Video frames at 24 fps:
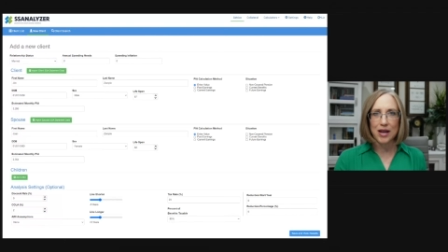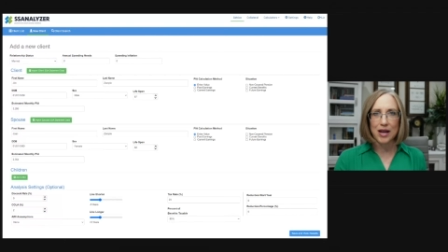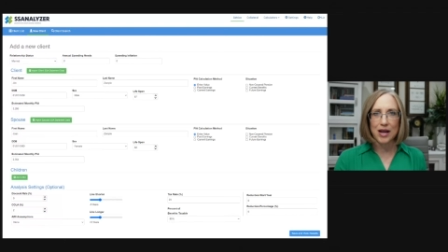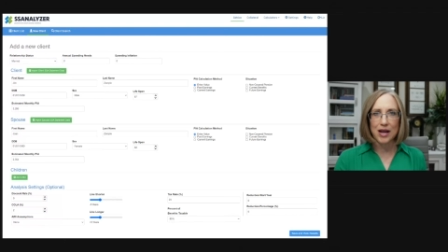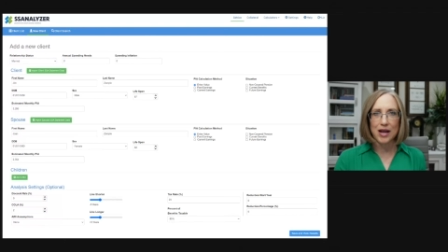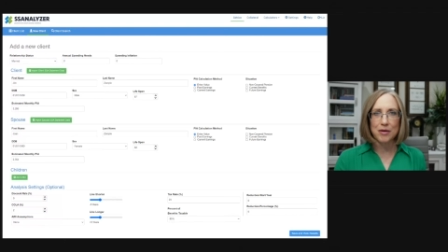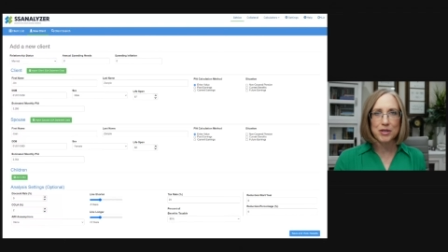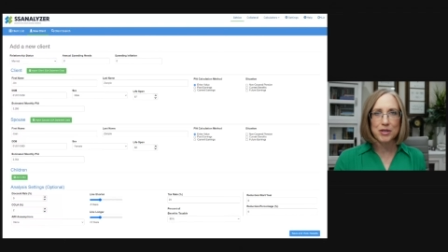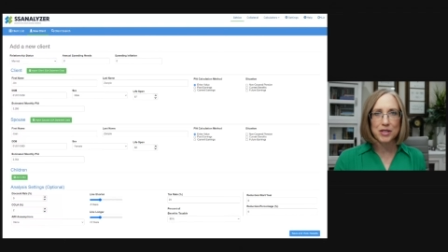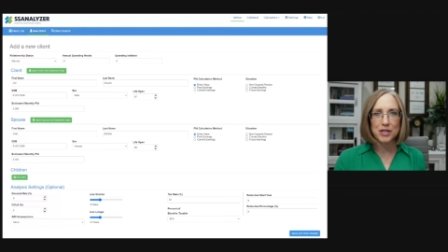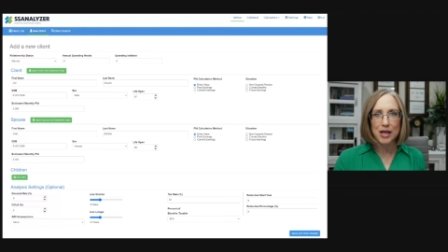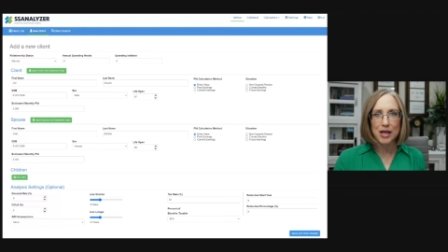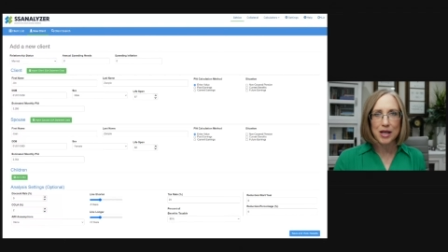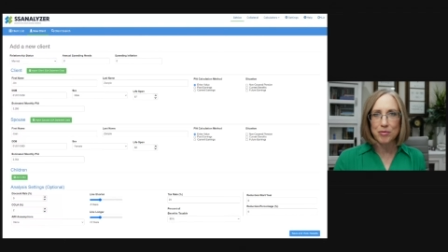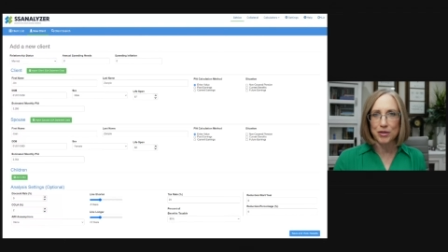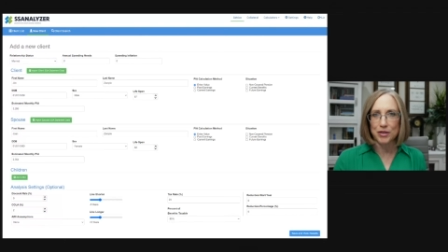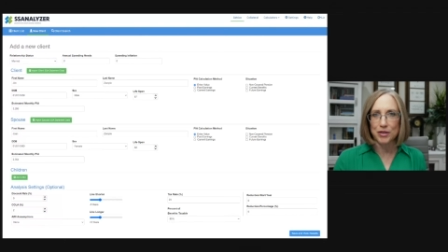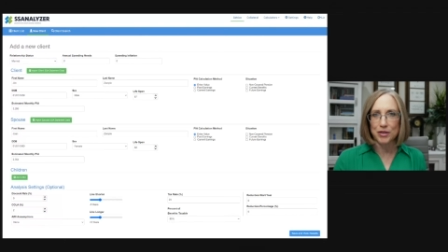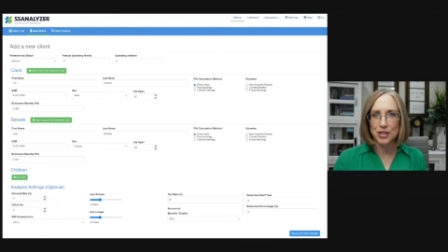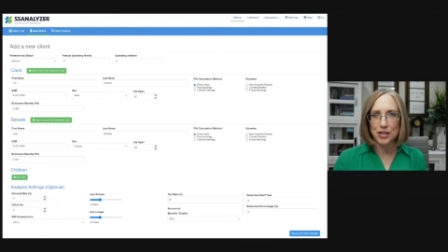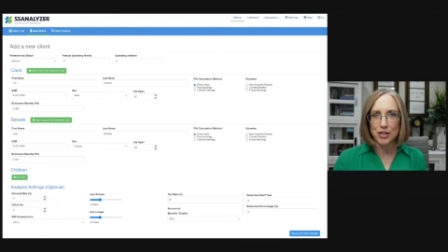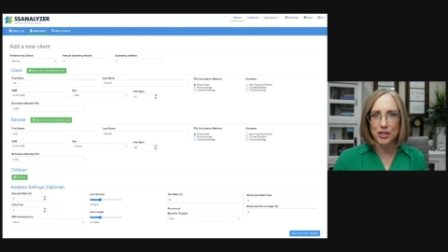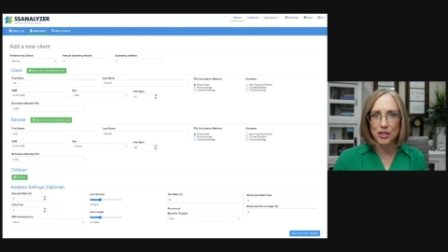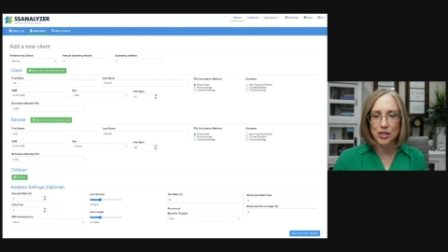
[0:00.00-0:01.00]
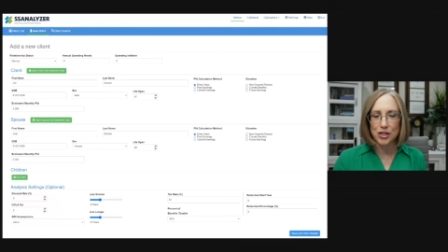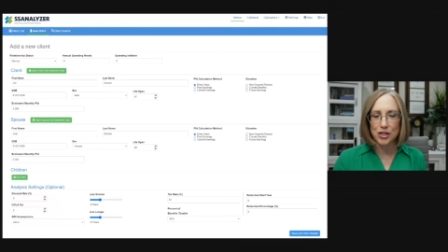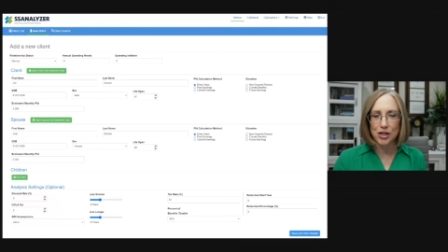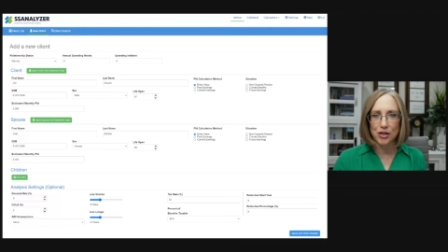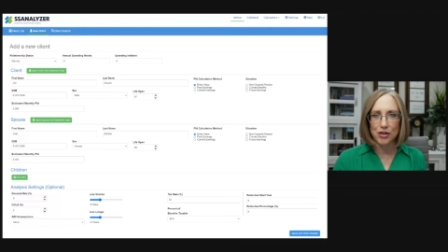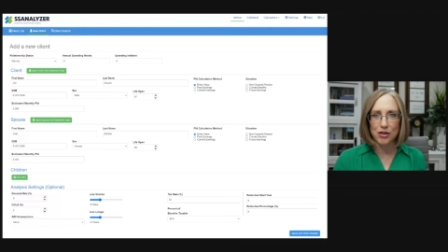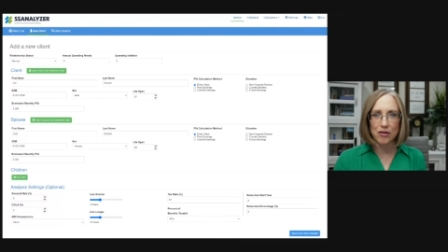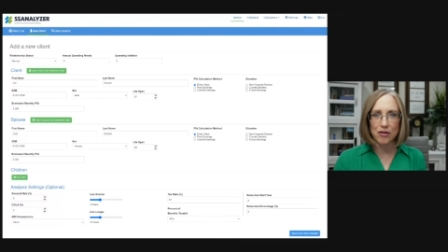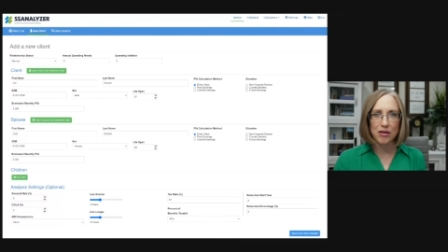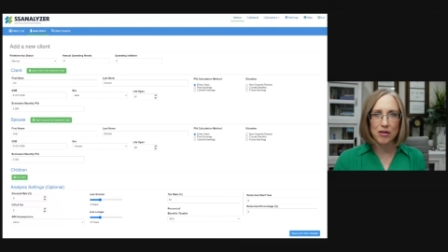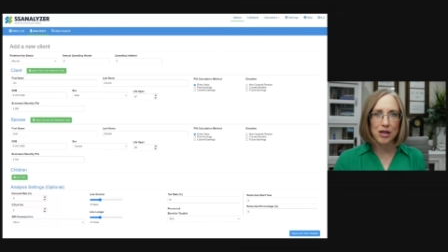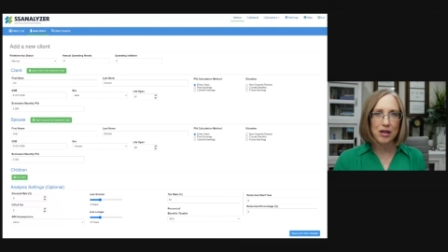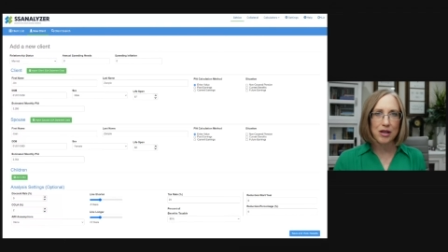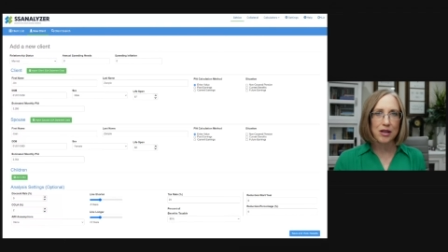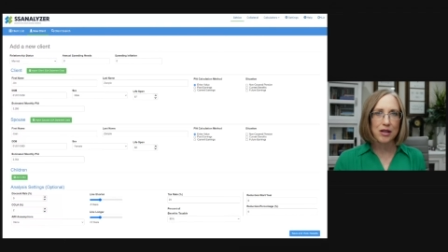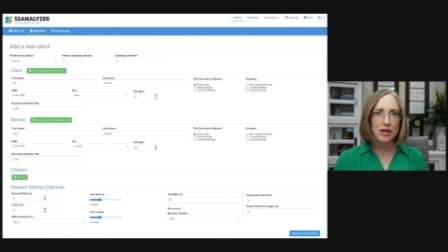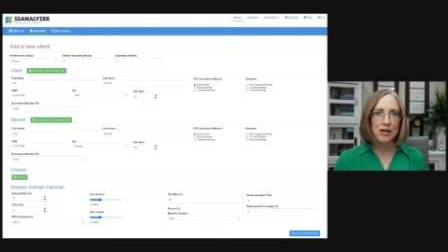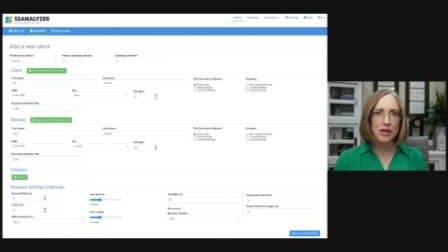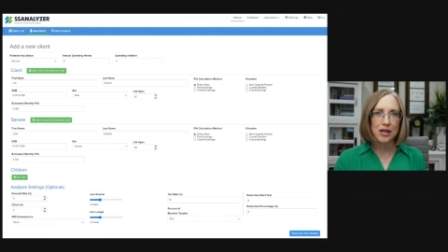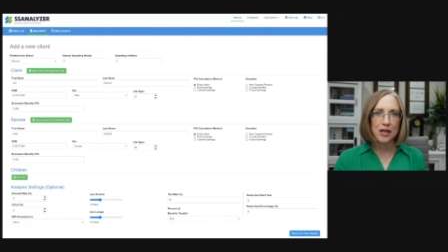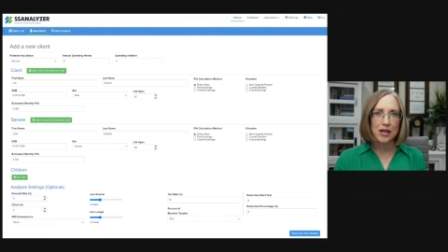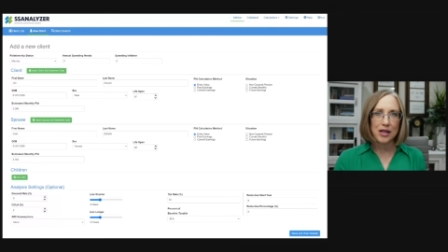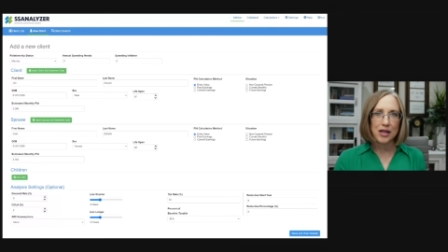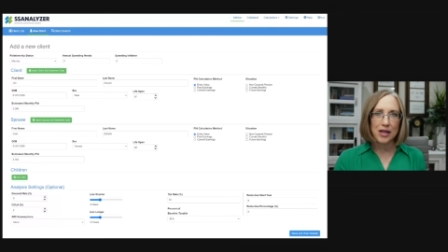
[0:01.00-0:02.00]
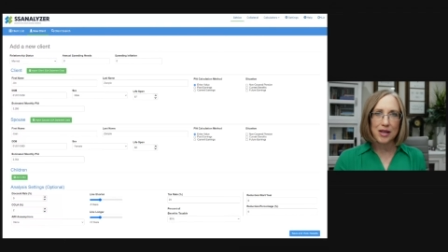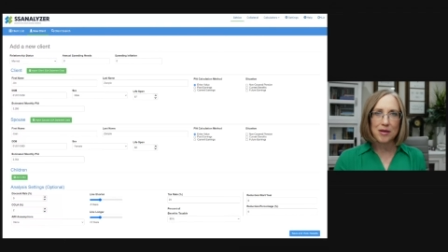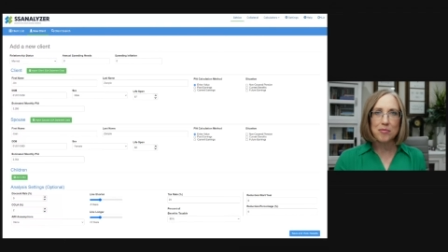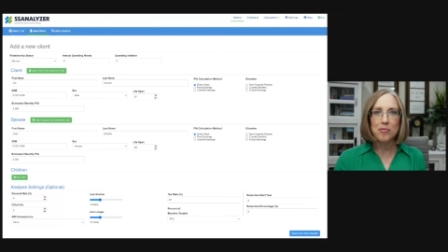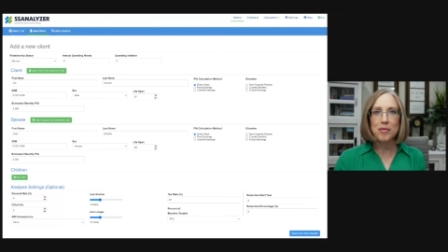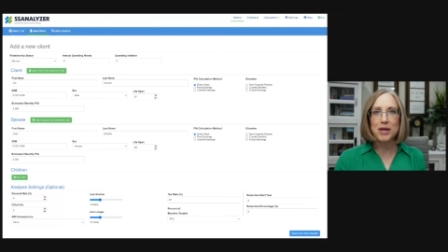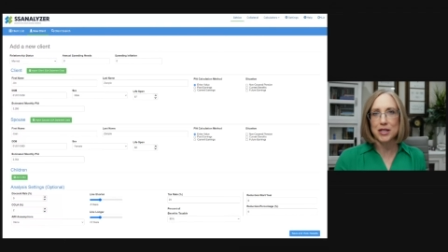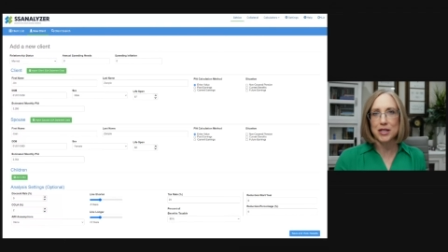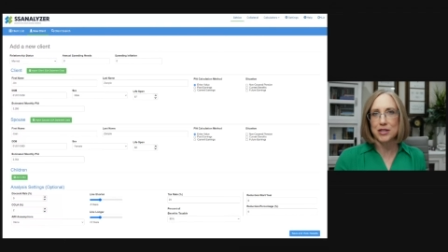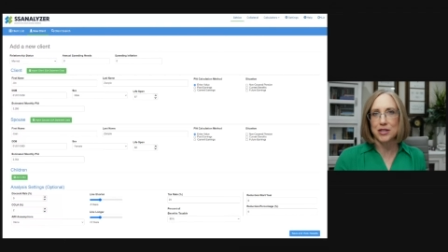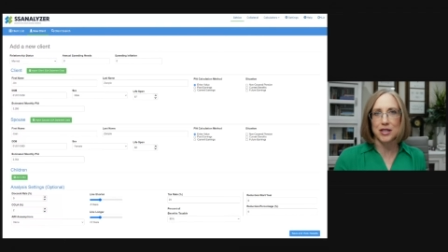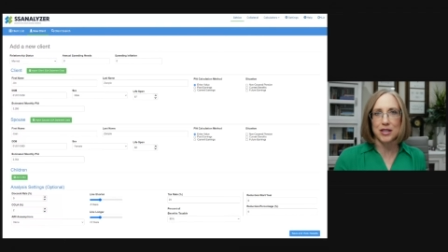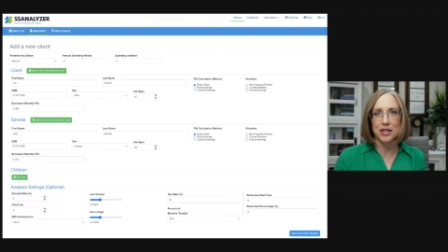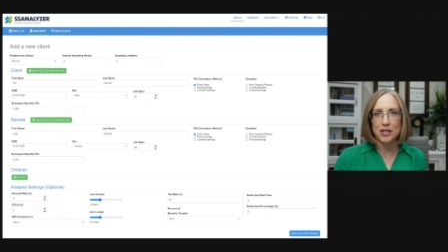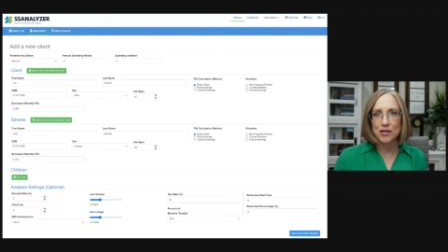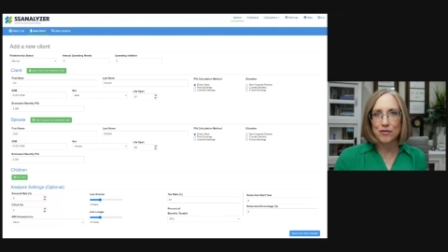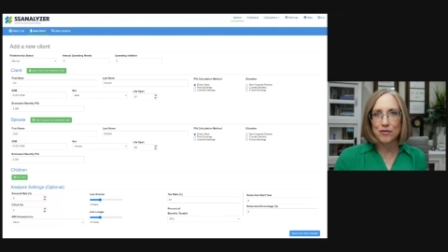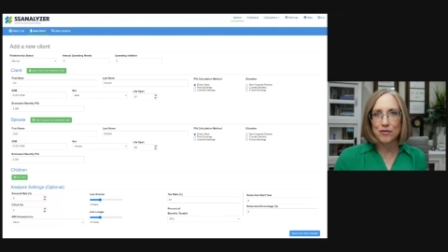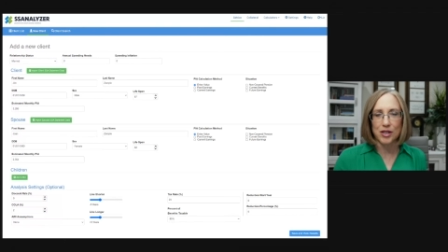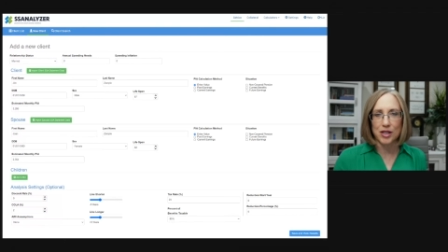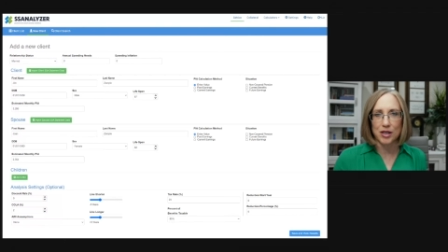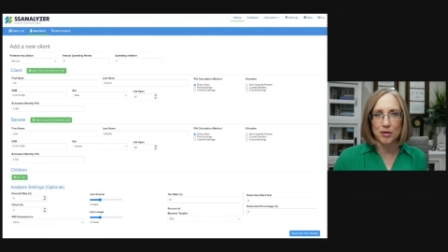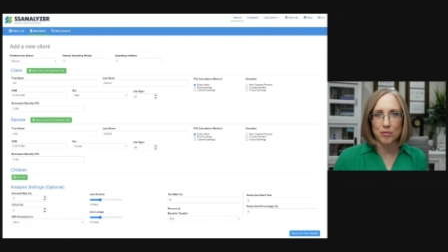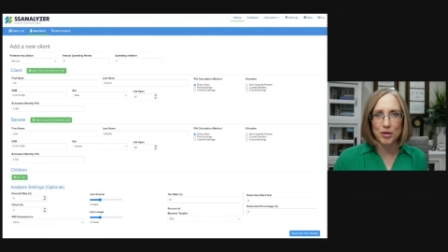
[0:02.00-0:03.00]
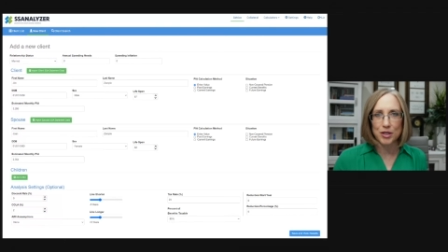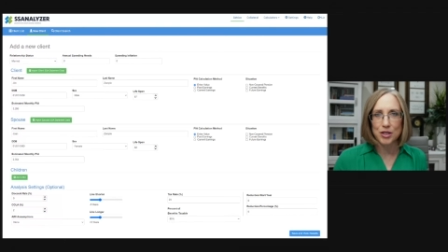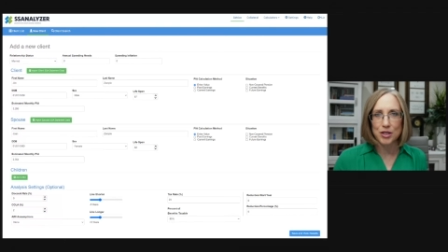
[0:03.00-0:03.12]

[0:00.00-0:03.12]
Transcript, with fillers: I was able to show you that it made sense for them